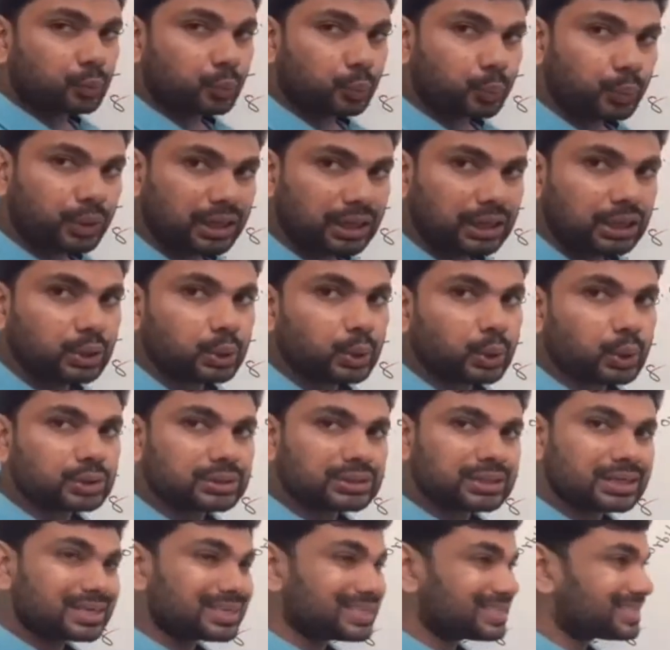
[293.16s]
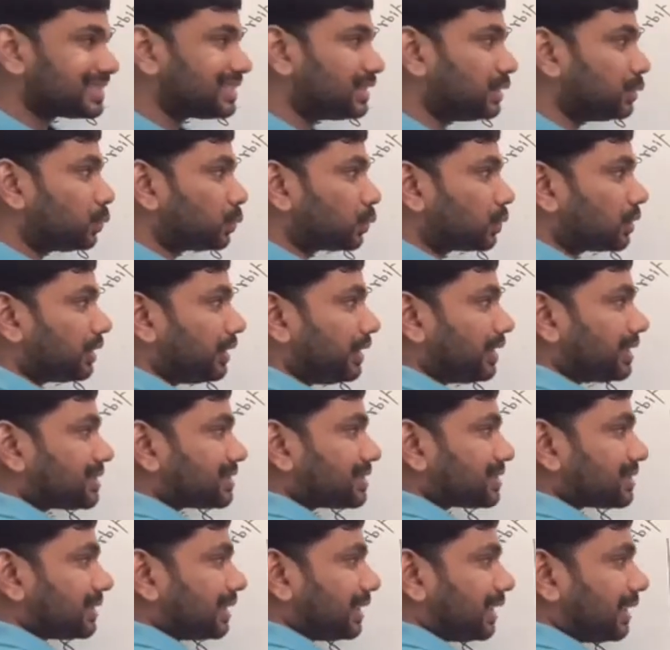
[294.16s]
we know there is nucleus.
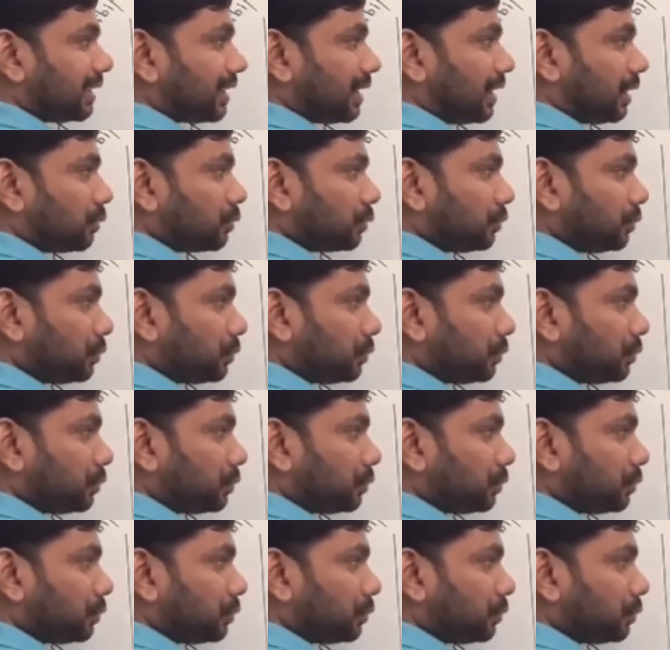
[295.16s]
Around